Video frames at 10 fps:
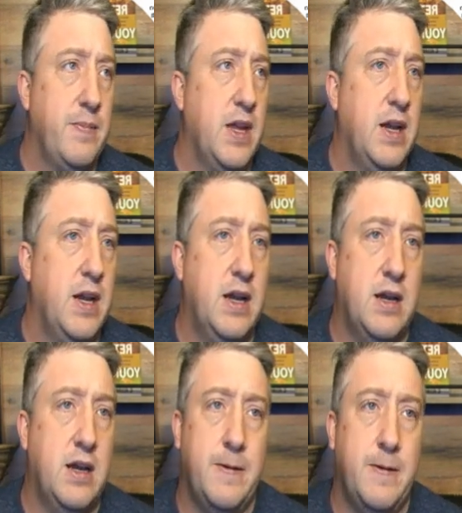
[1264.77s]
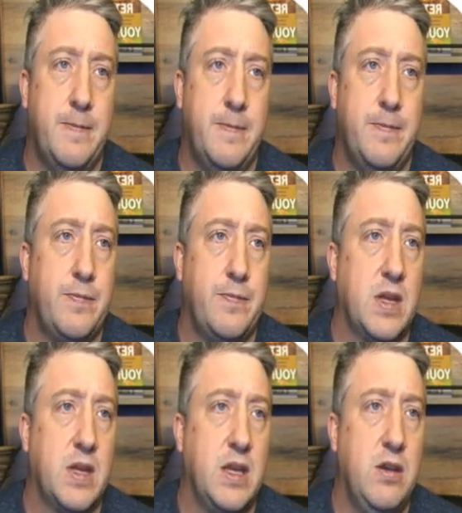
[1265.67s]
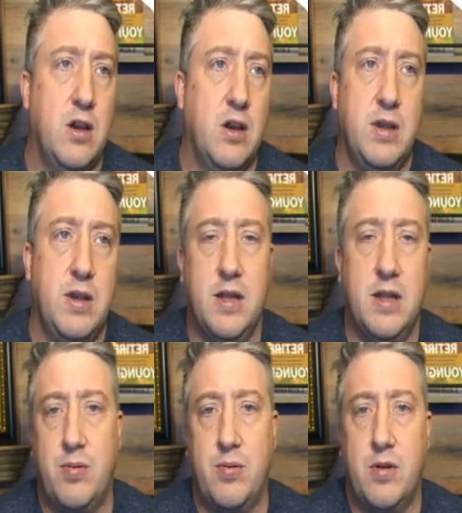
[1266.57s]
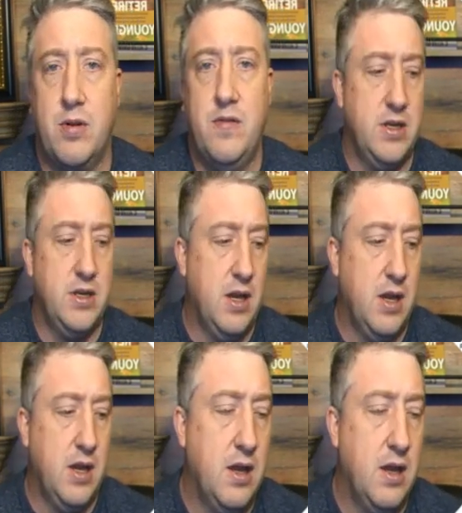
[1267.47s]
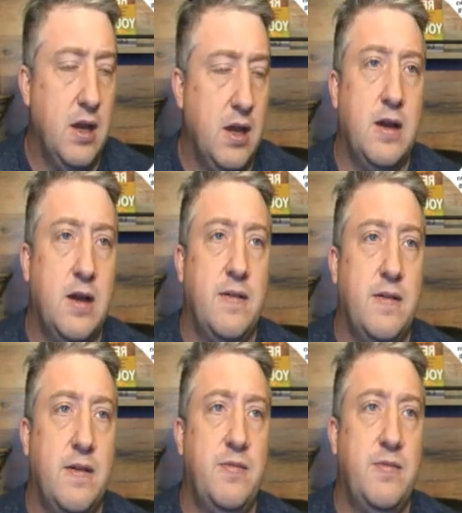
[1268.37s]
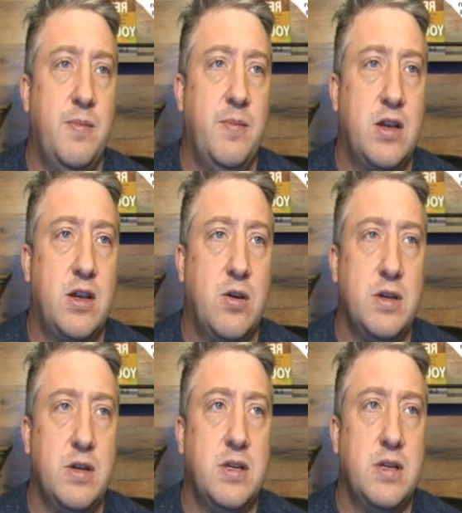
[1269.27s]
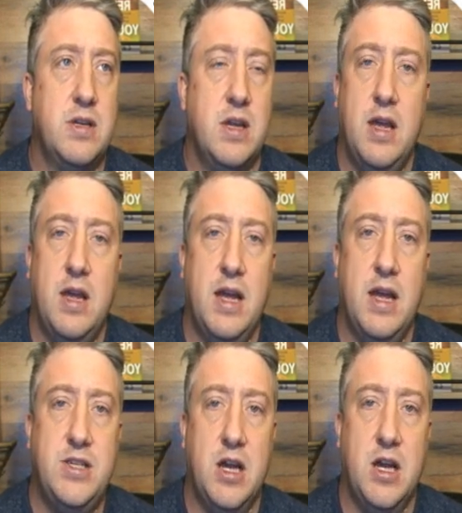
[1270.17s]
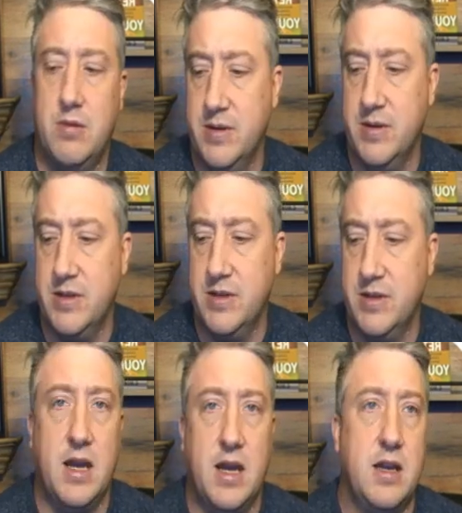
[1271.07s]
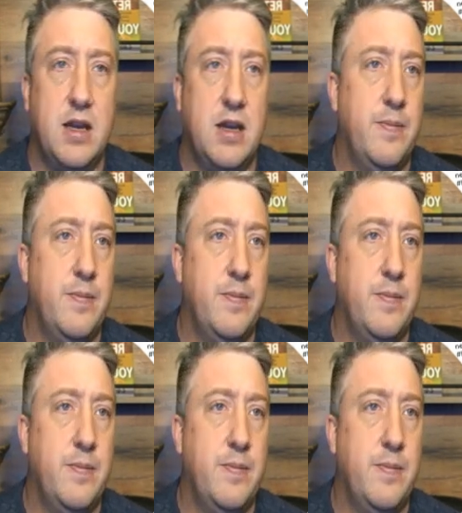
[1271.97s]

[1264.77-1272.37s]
um, you can go and get the pro version uh, of my course at gallanroberts.com.